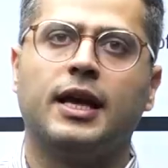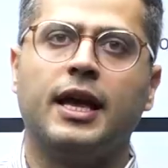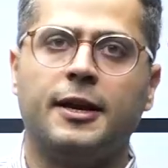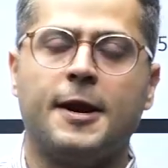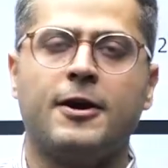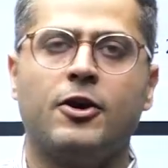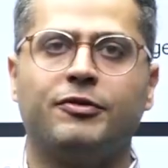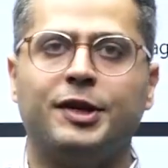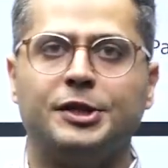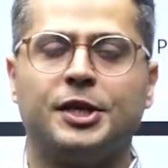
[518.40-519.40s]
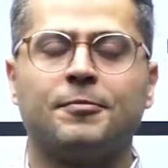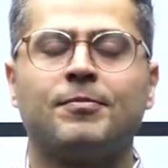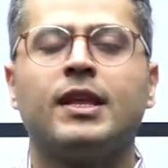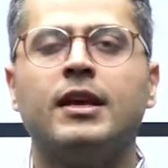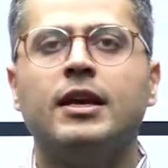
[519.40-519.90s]
area of teaching.
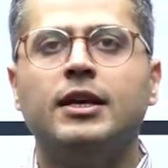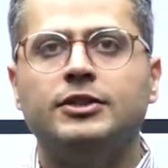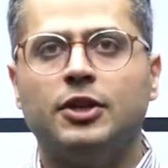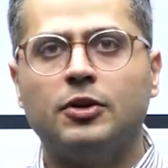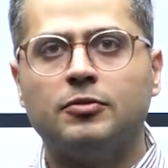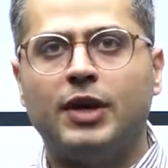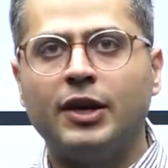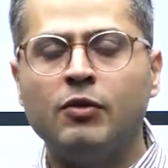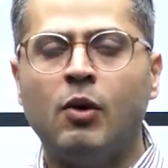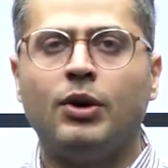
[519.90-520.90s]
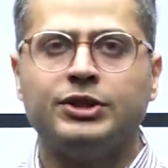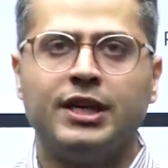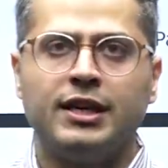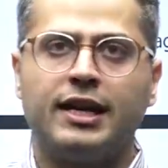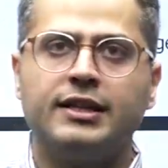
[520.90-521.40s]
So thank you for
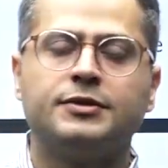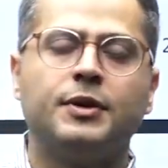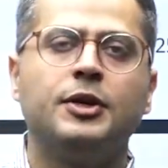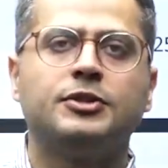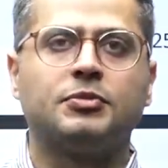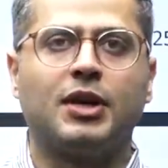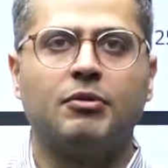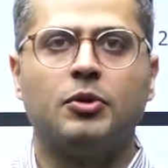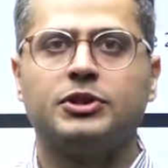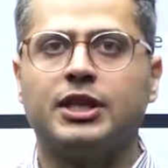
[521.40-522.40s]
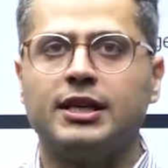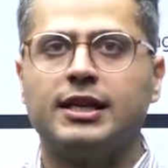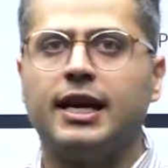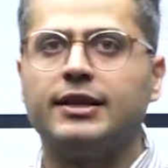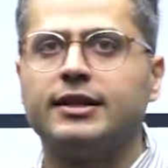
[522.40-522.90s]
watching. Like this video, subscribe to our channel,
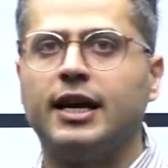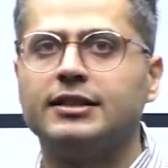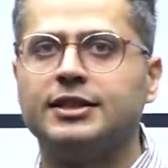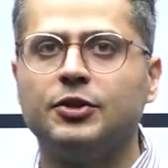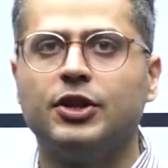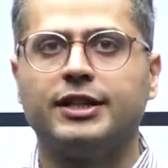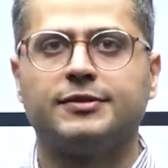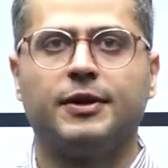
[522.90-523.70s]
and I'll see you in the next